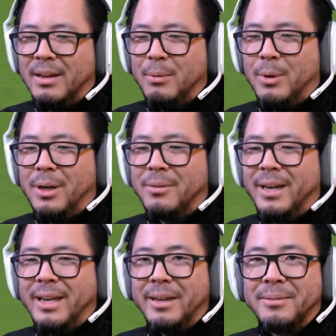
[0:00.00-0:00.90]
All
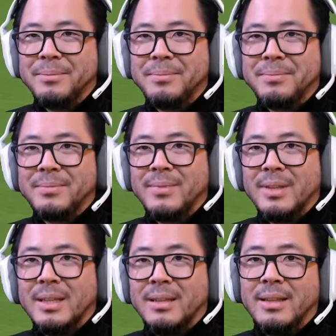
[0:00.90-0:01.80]
right,
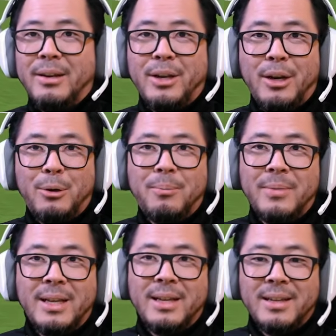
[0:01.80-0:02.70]
there you go.
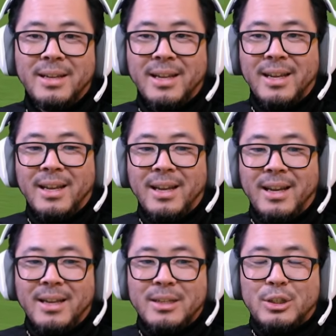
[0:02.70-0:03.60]

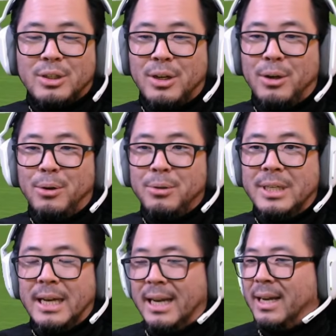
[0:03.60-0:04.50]
So
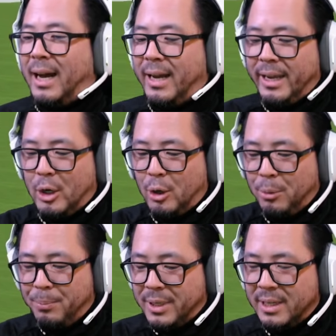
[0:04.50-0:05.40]
yeah, I hope